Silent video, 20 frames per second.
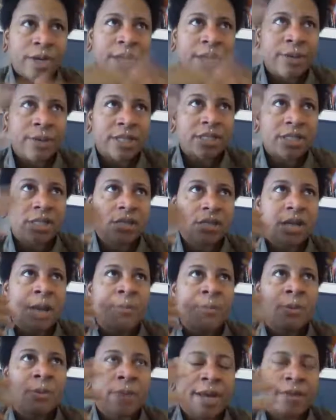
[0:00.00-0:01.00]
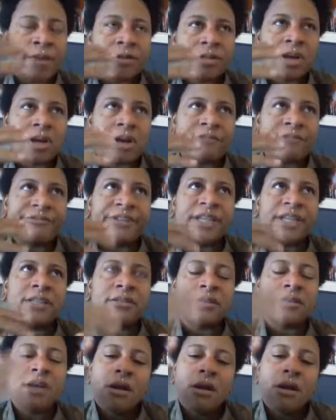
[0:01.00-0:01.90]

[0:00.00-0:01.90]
I went to Napa Writers Conference,